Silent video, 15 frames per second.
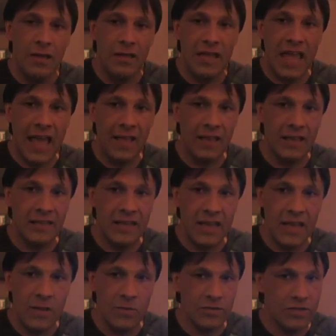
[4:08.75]
the
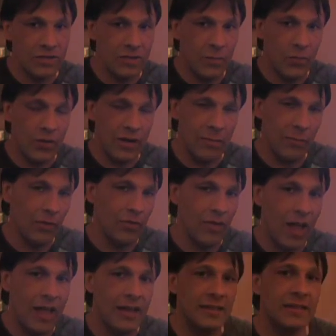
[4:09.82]
LED, which is a pretty blue
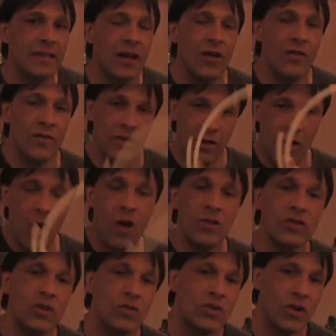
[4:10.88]
light itself,
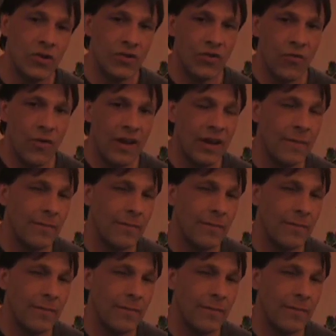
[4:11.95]
also turned green.